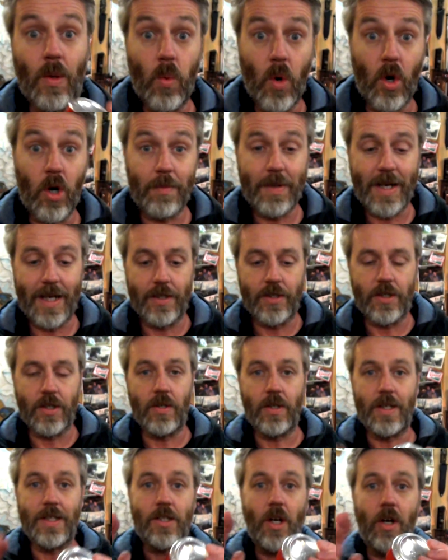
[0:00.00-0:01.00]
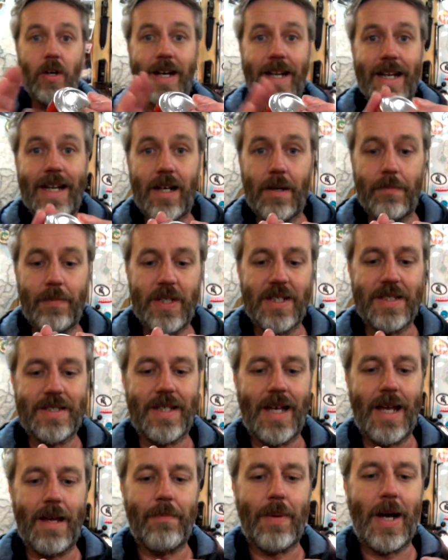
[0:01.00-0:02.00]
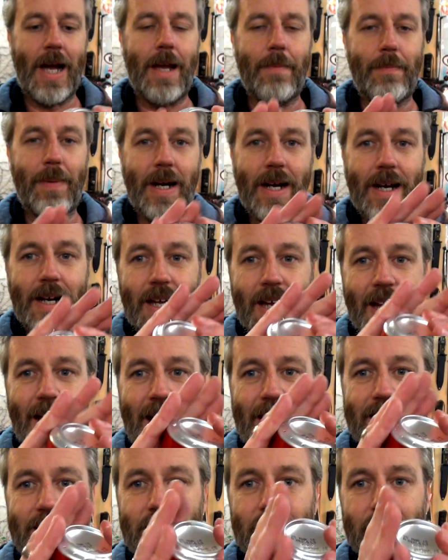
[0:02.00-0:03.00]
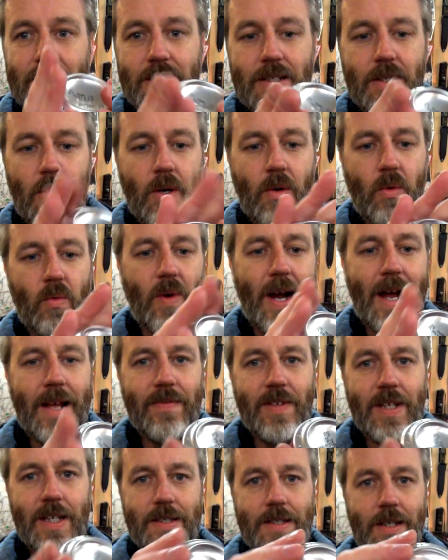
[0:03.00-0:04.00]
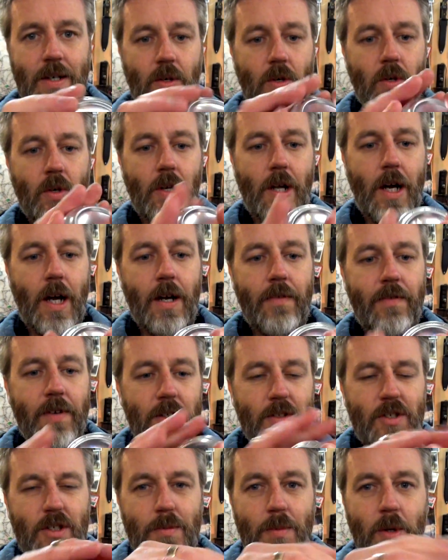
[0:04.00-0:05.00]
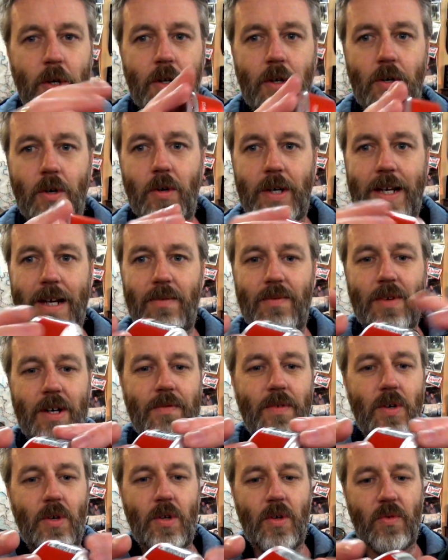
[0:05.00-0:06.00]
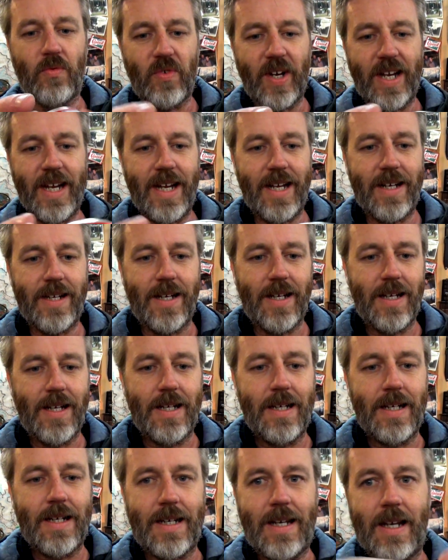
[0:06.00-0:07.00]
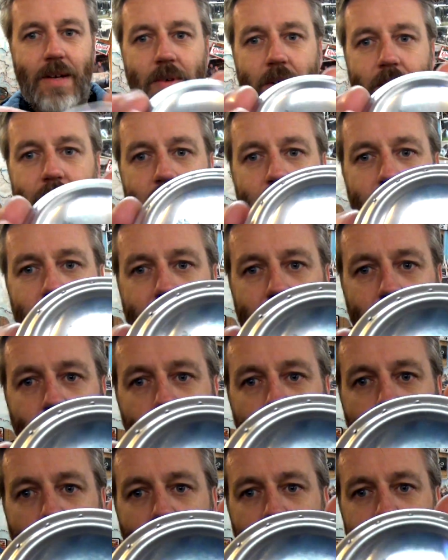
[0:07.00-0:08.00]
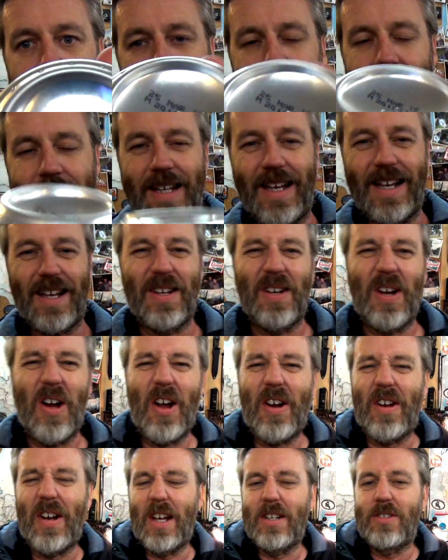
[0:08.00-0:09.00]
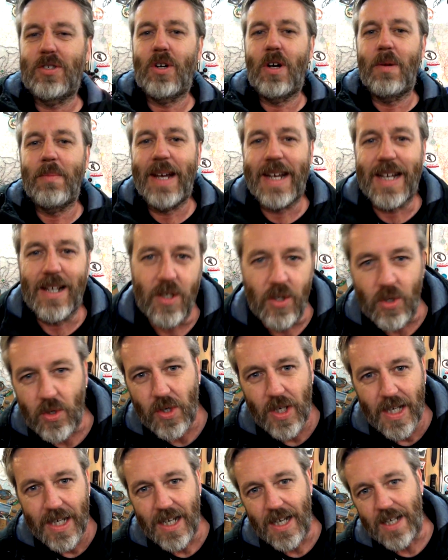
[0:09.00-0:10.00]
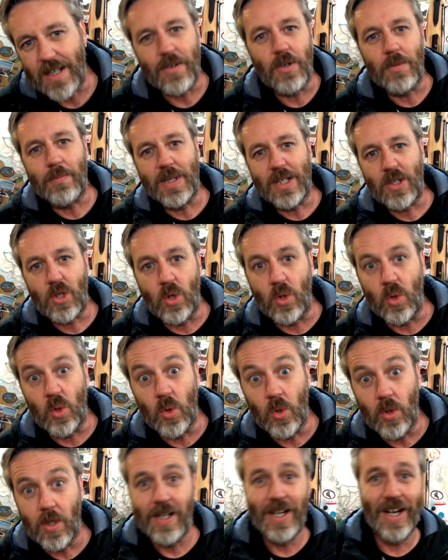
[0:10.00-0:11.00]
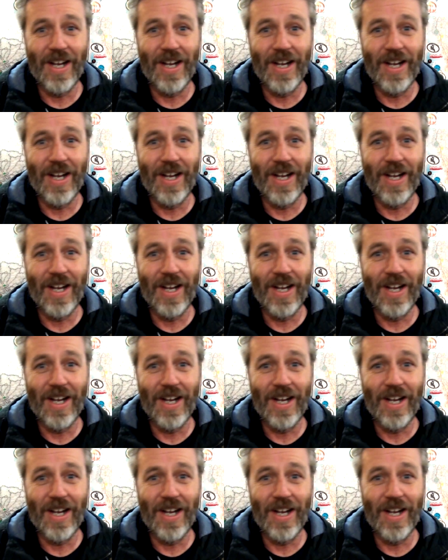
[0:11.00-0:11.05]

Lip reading: what I'm going to do is I'm going to get a bit of sandpaper and just run this all over it, smooth it all, get rid of all the red, get rid of all that writing in there. I don't know, try and make it look a little bit cool.